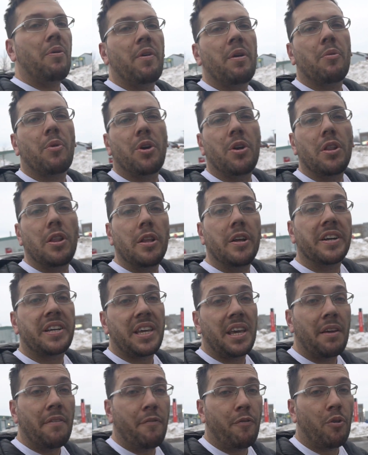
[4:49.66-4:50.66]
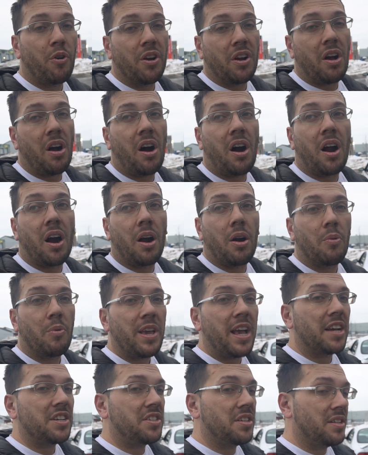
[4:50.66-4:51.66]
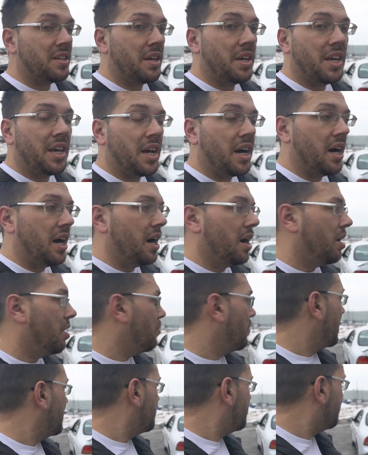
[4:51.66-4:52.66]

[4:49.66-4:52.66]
we were looking for a car, we actually went